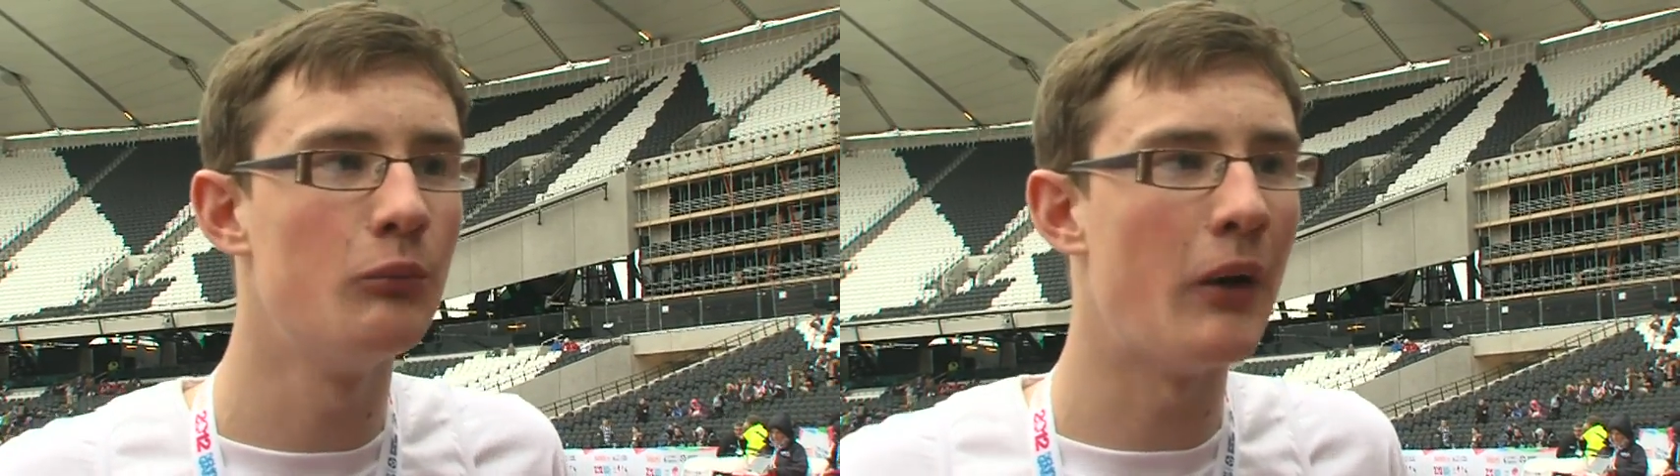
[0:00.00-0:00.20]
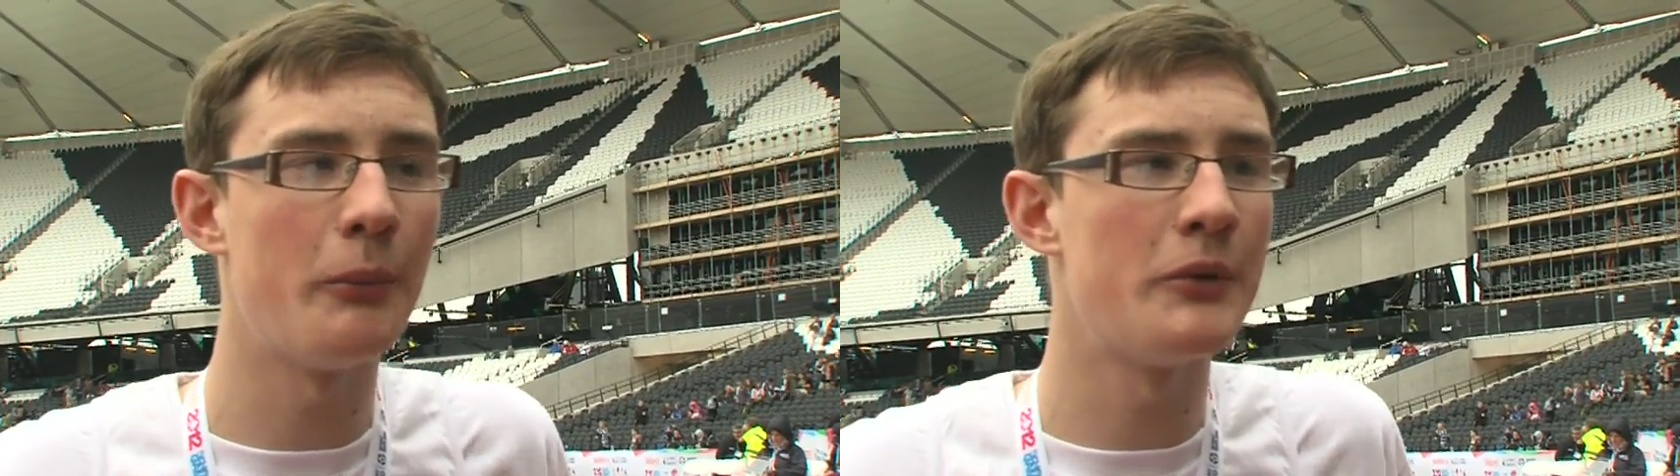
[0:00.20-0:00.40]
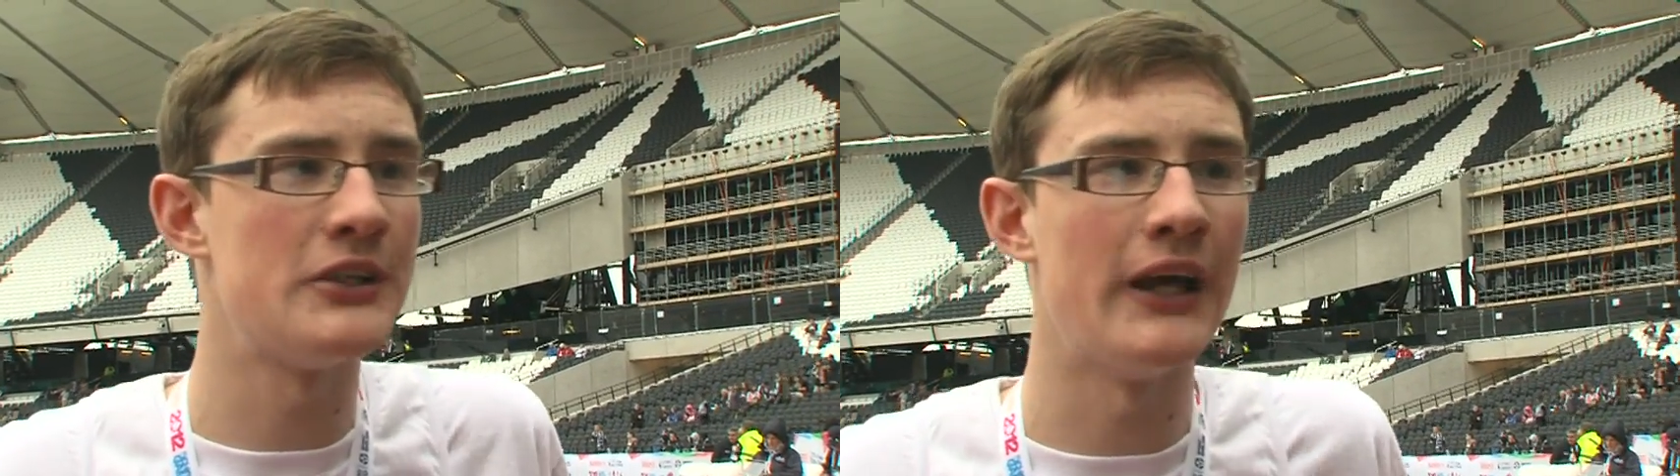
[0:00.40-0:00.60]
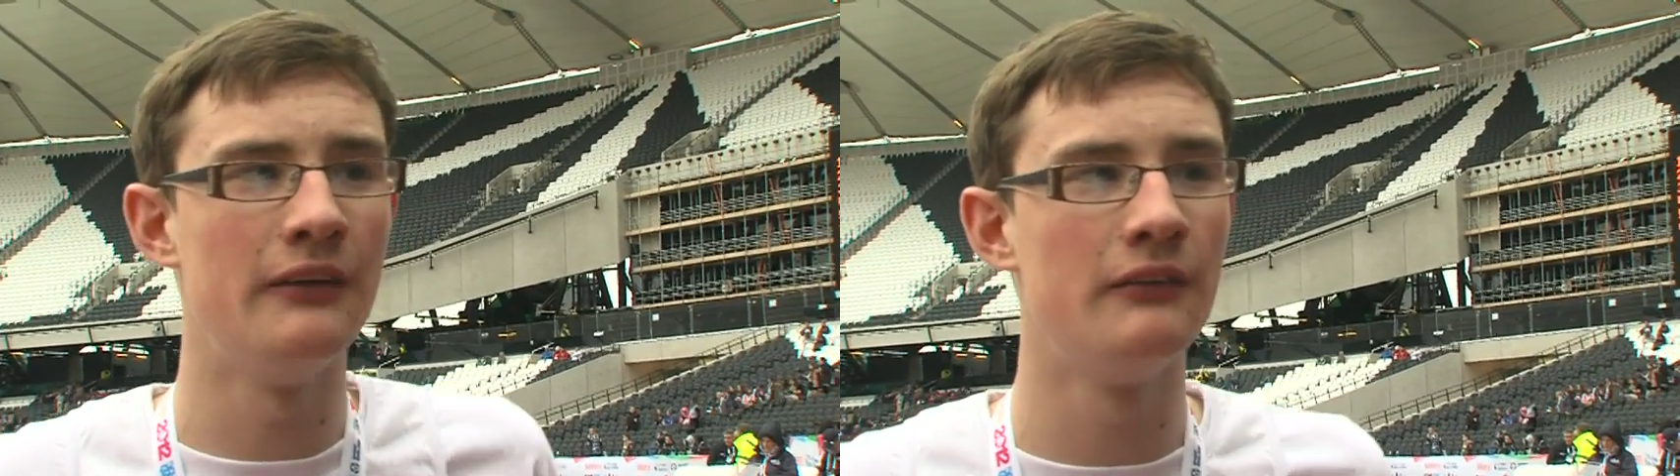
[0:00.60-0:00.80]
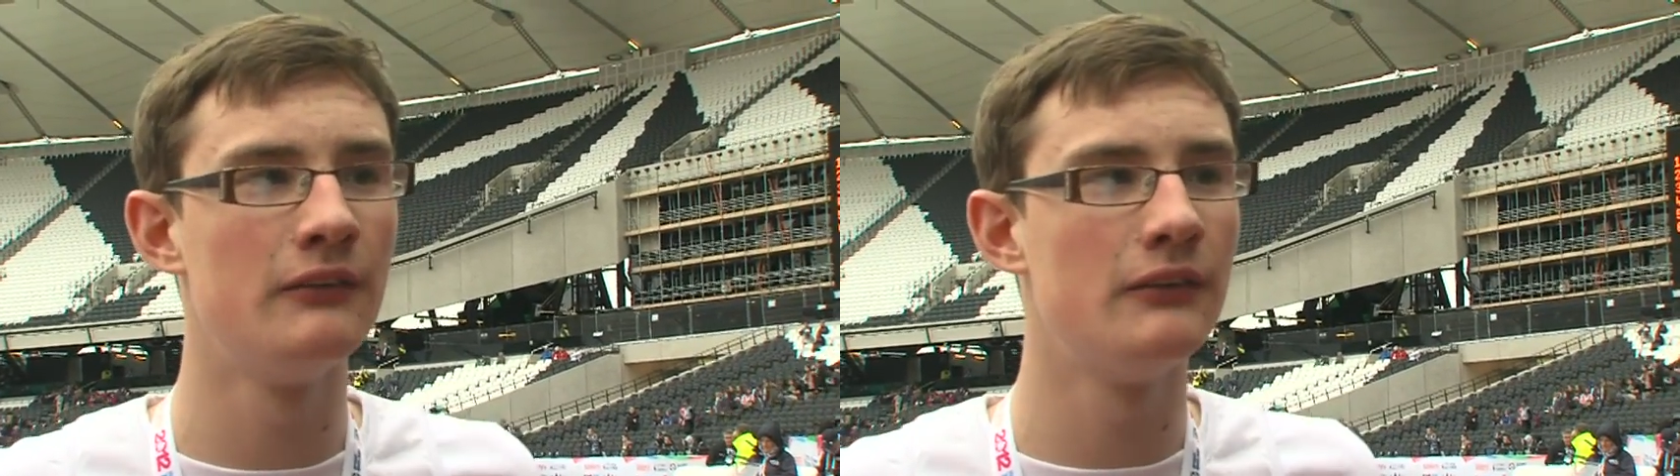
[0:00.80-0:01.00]
represent
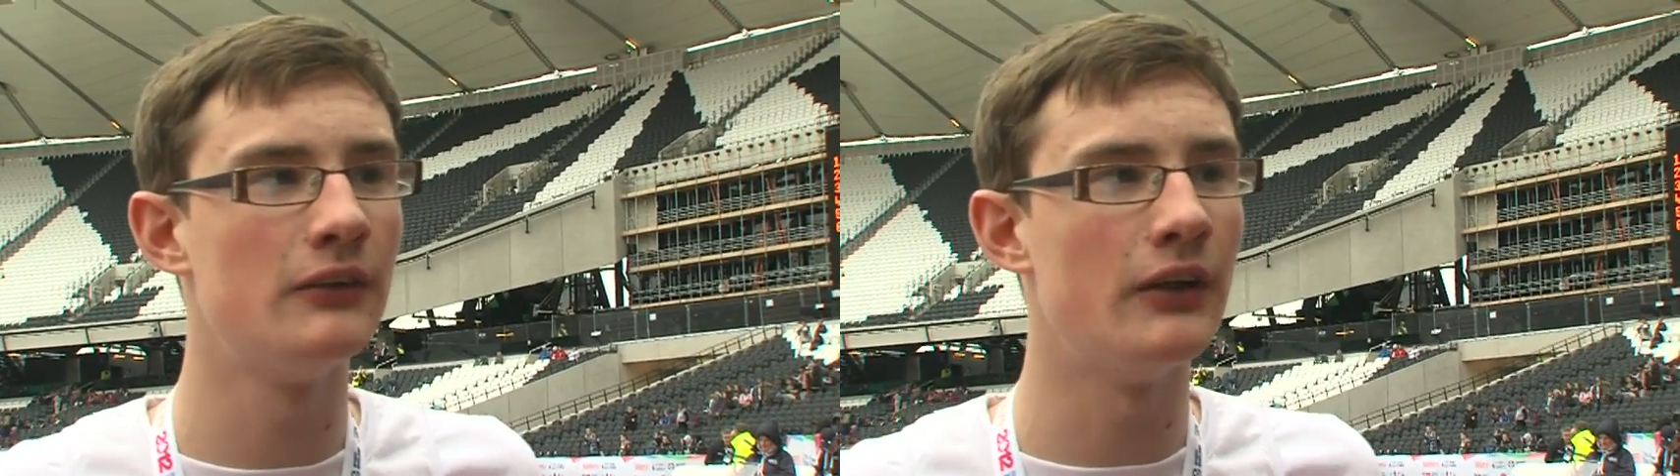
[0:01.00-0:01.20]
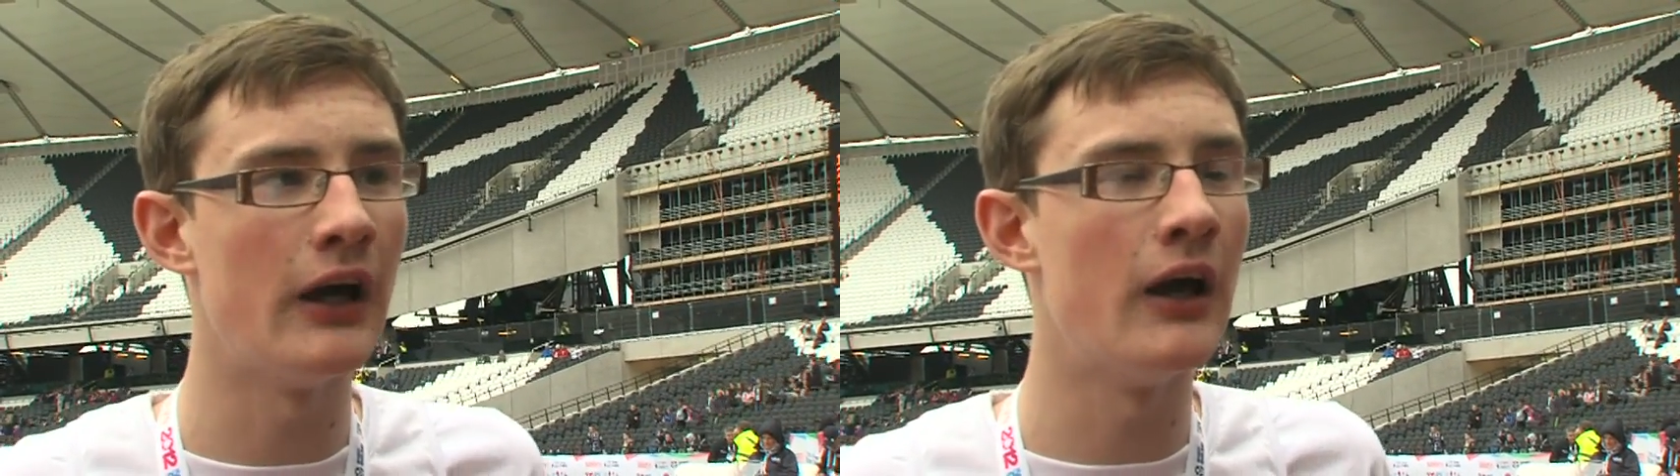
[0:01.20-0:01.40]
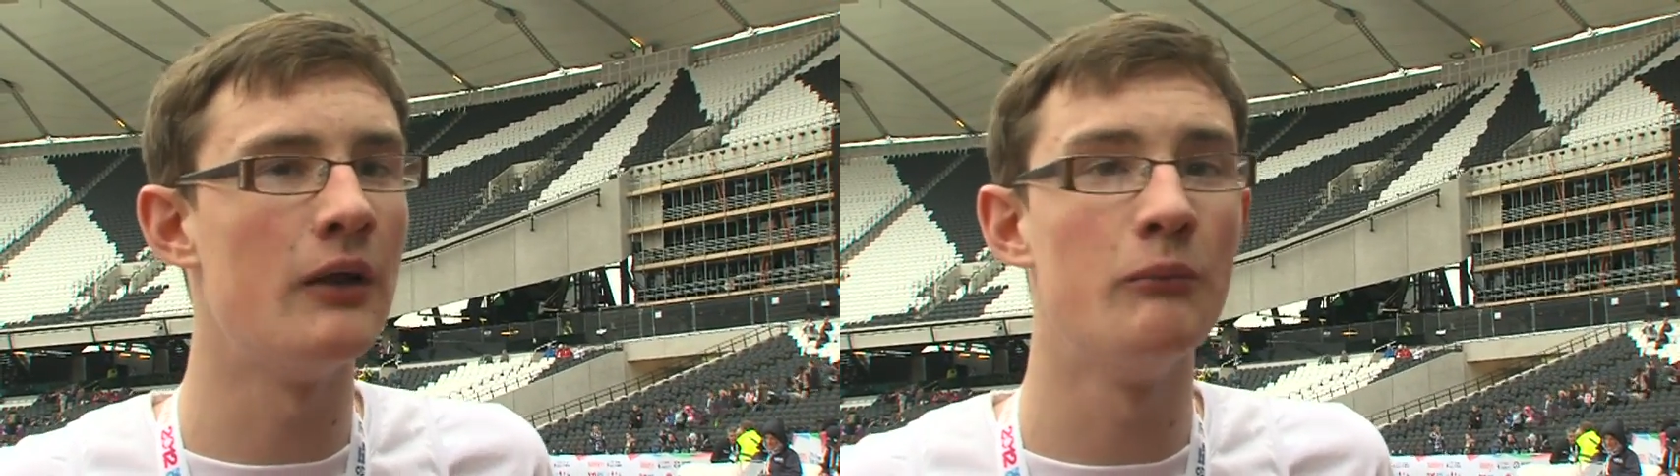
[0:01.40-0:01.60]
uh,